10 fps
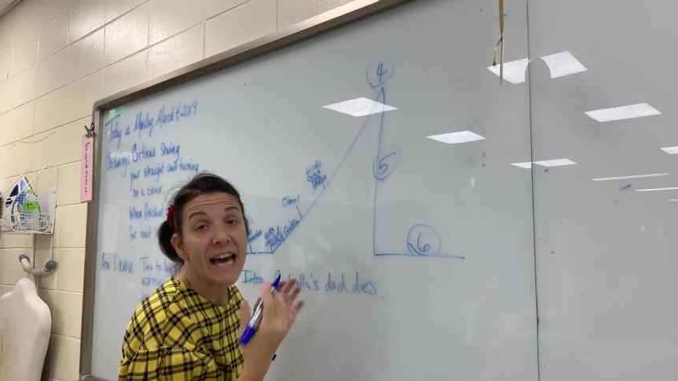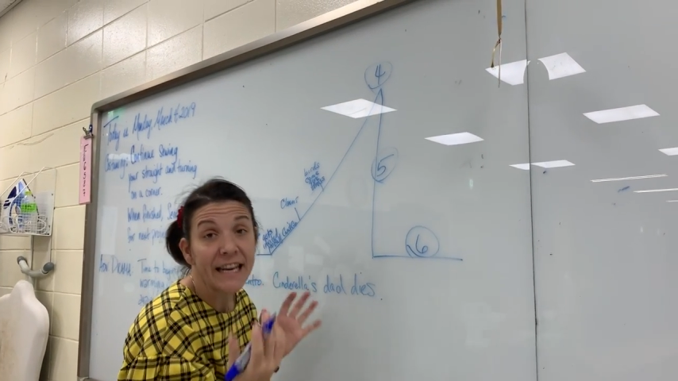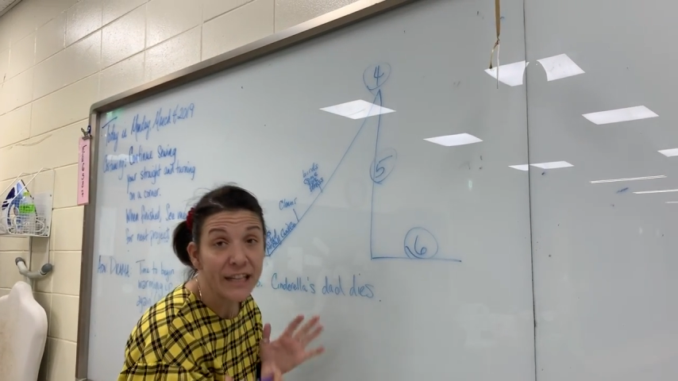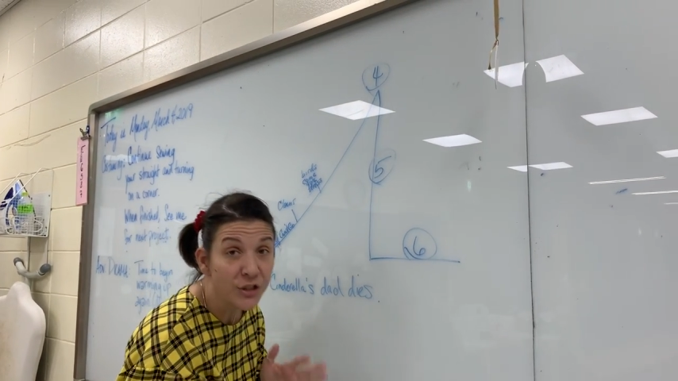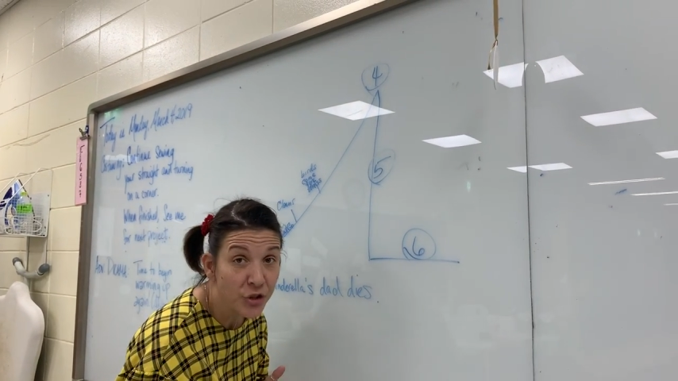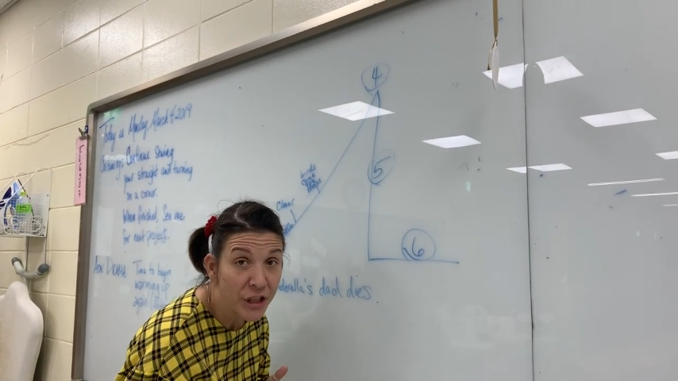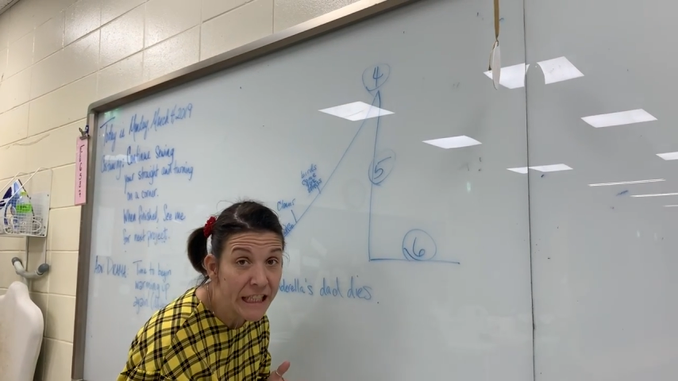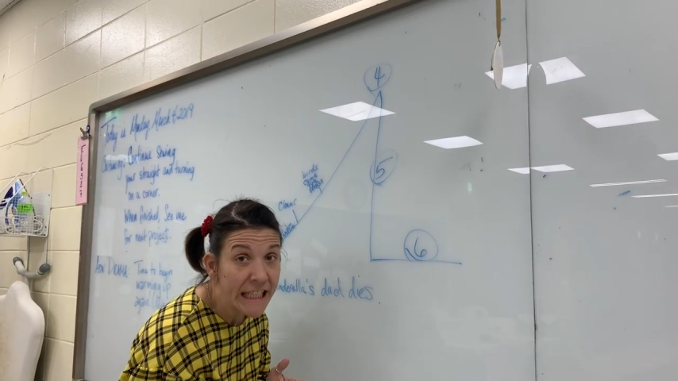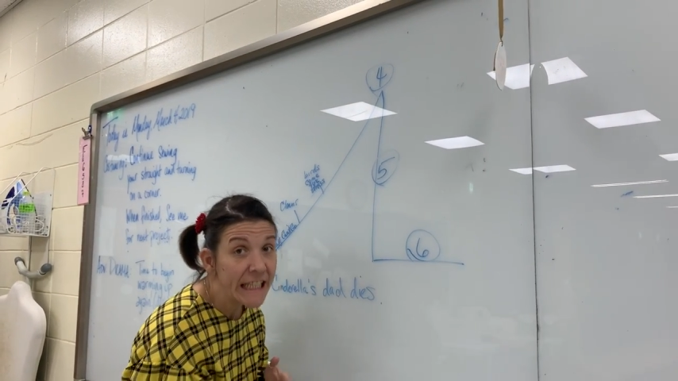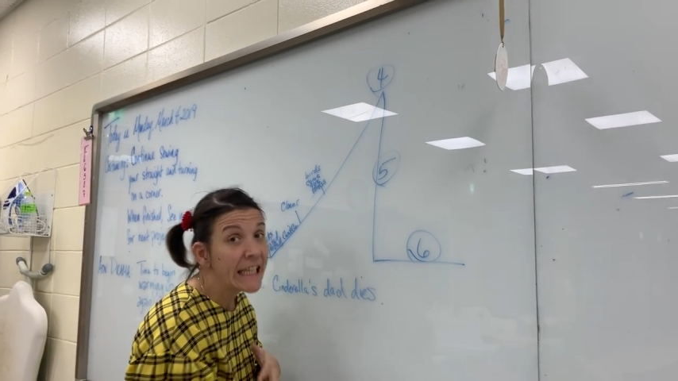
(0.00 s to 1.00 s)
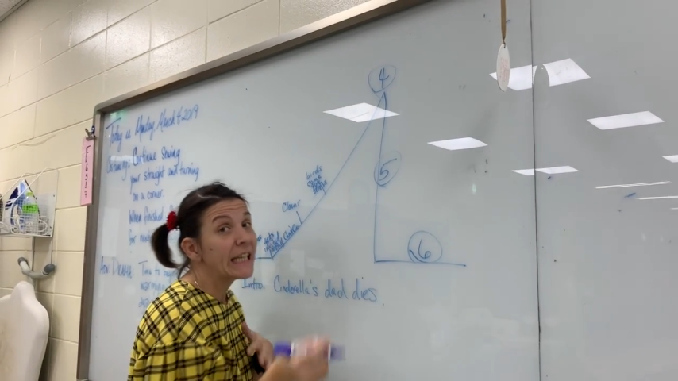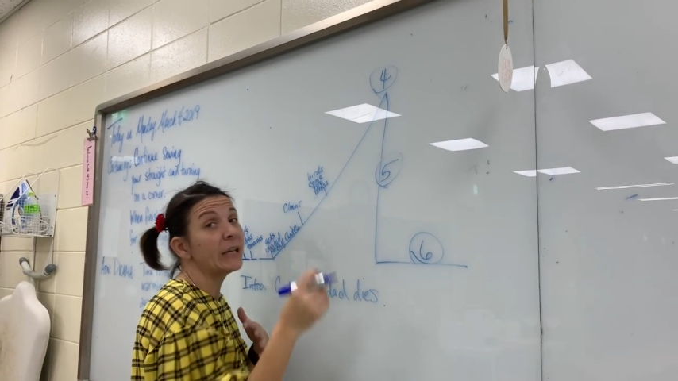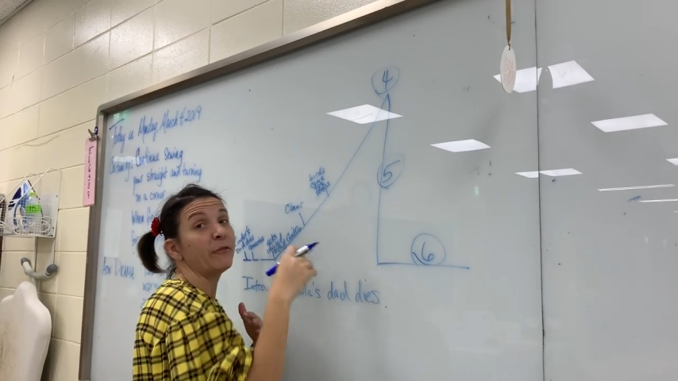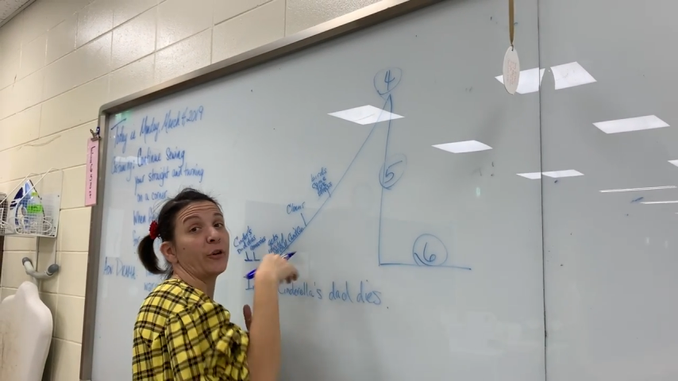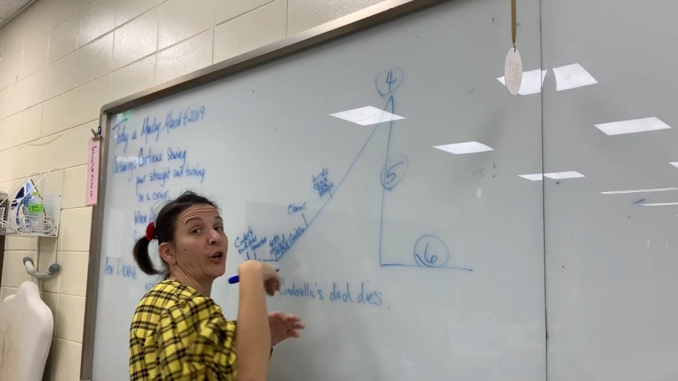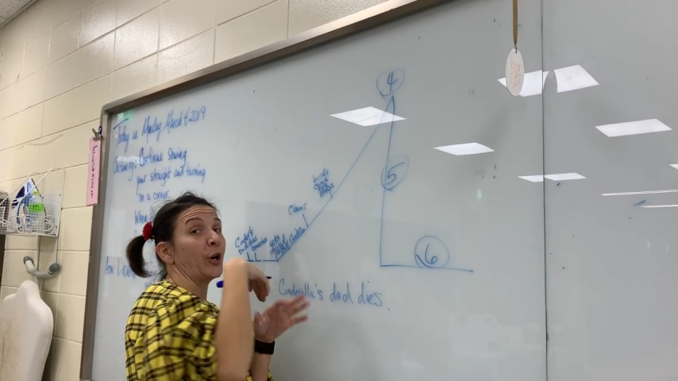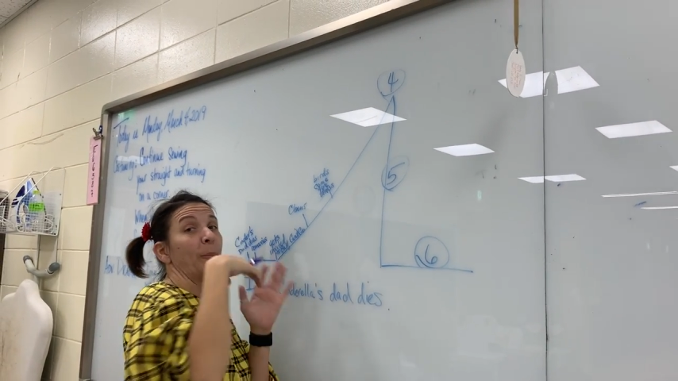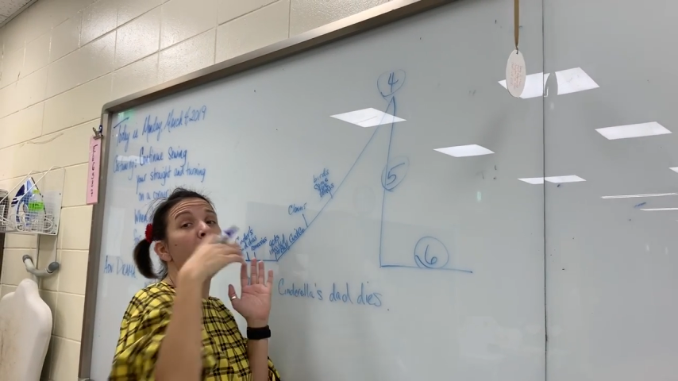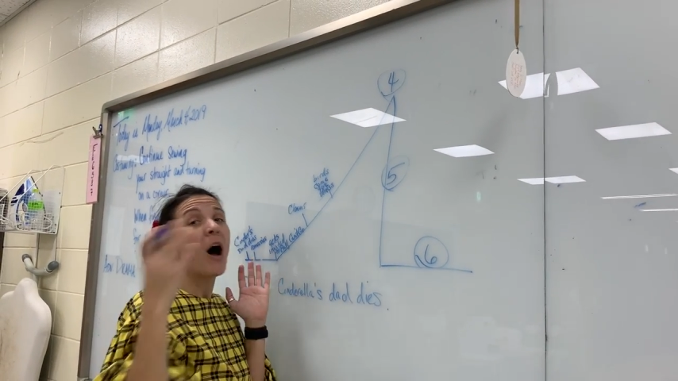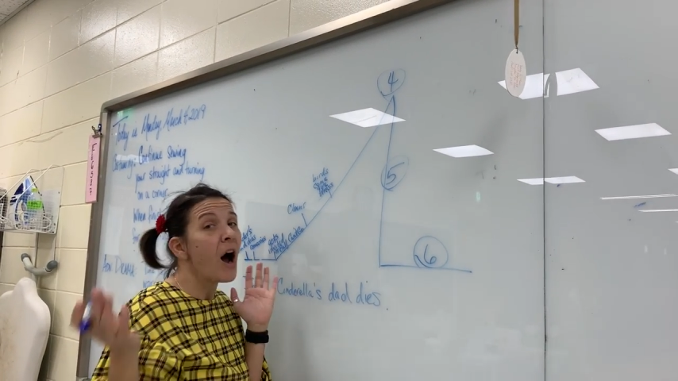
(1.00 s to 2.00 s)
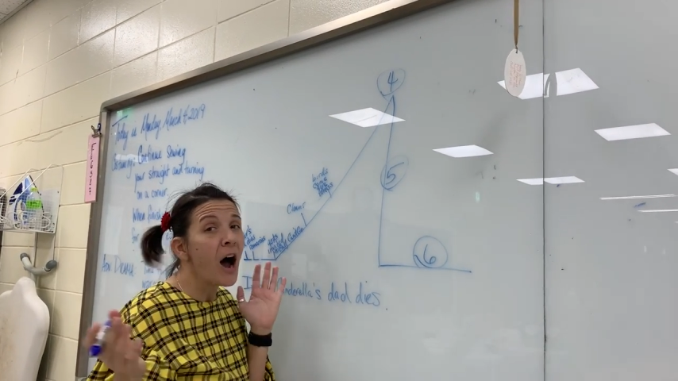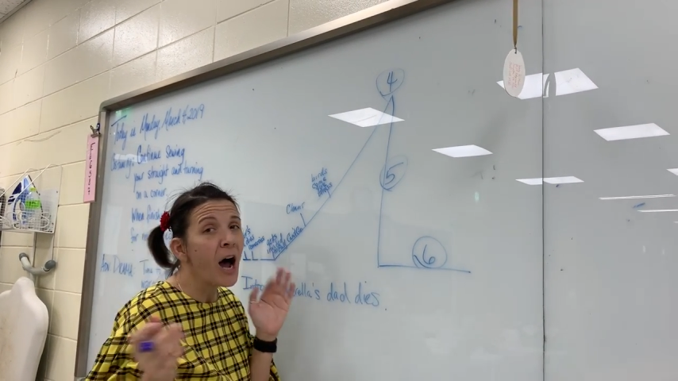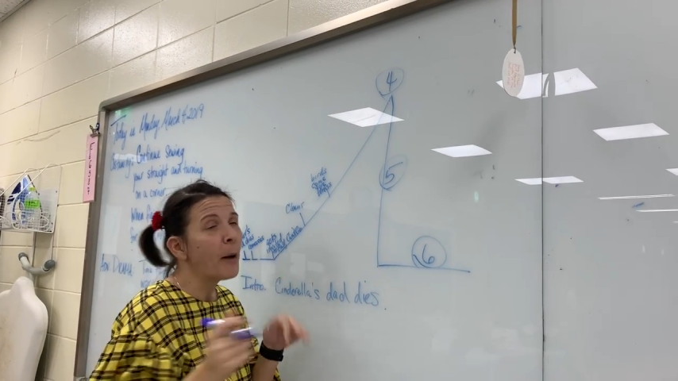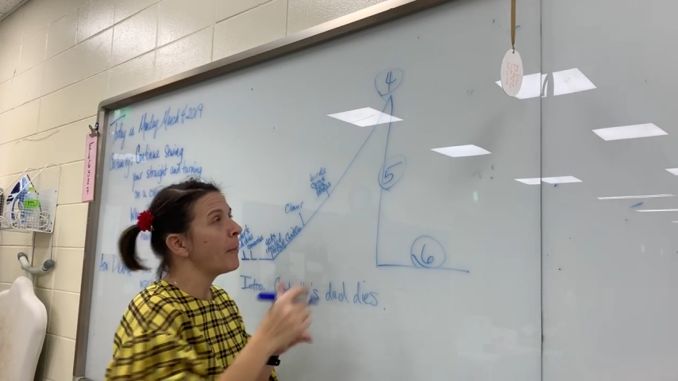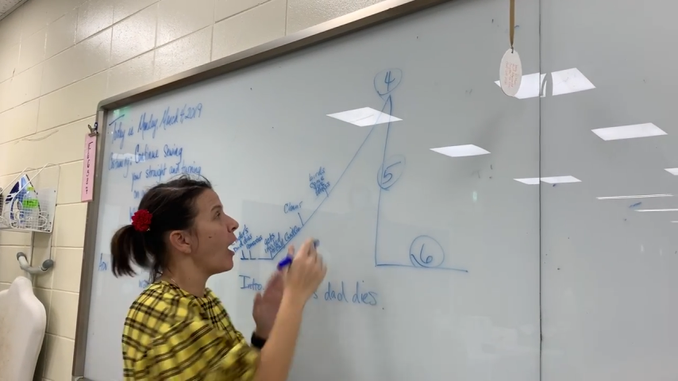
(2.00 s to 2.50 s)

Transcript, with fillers: at a tree for her mom.